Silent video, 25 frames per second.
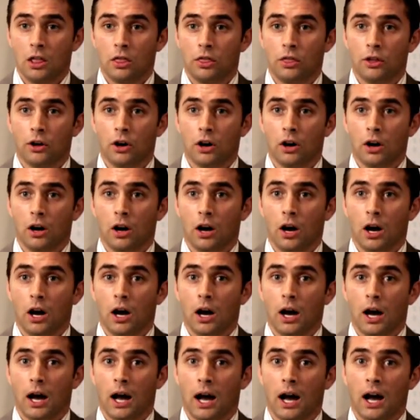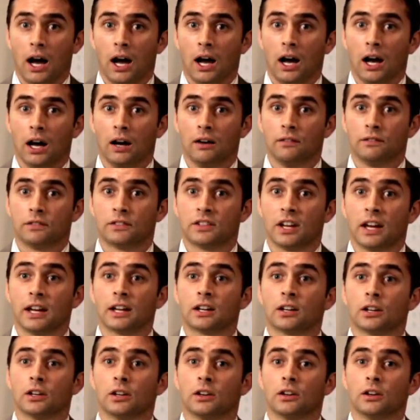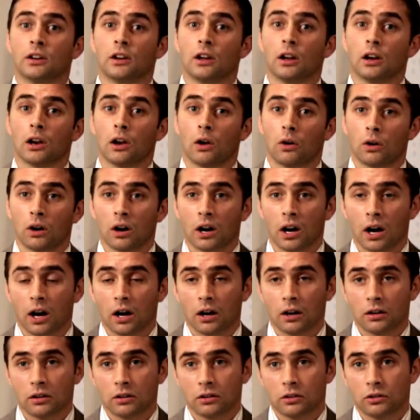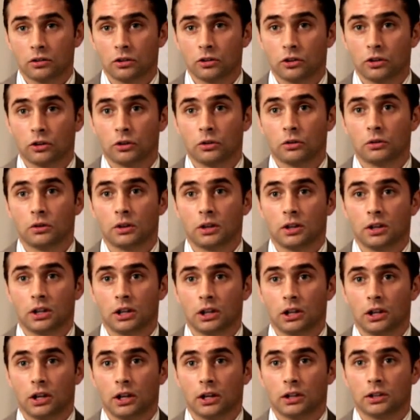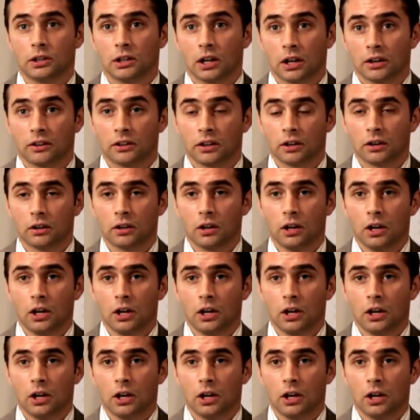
that have taken longer to do in London.